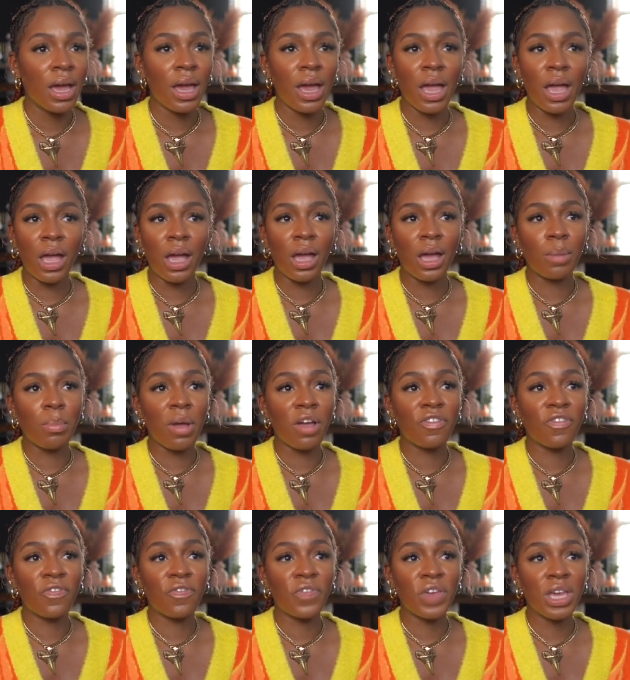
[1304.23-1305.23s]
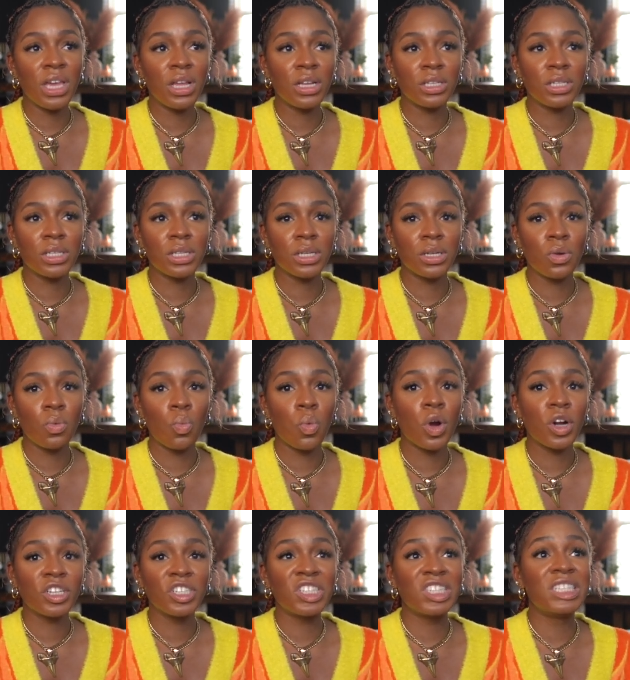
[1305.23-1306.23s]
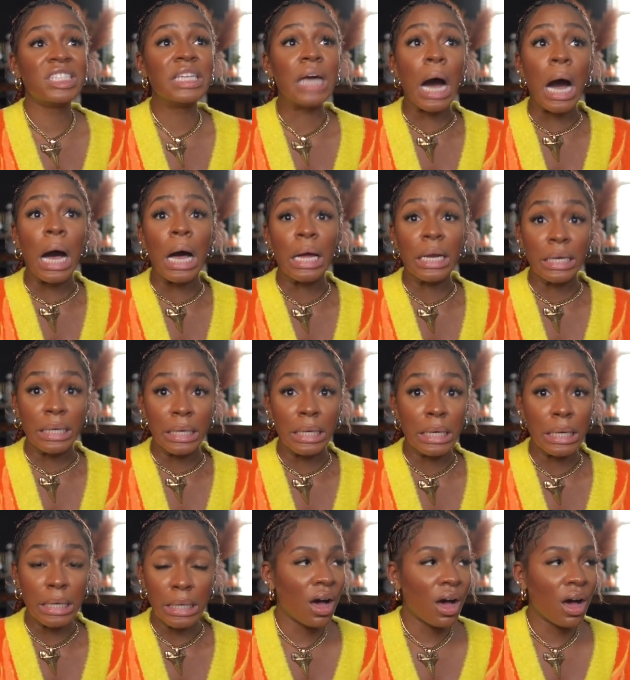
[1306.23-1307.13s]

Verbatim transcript: and my feet were done.